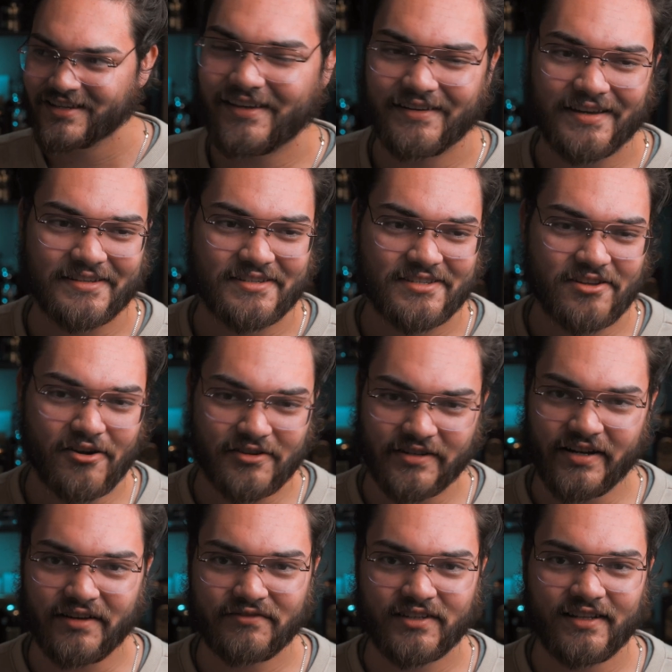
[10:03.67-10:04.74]
and I started
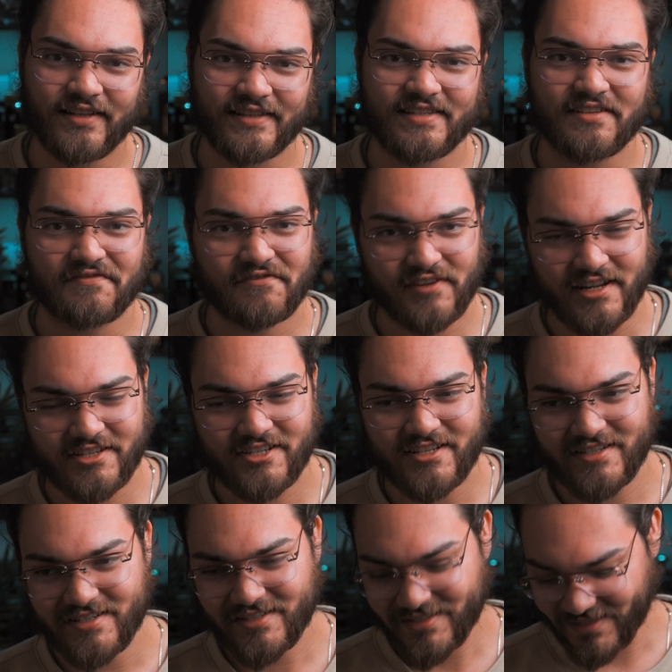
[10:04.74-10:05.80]
off collecting freshies,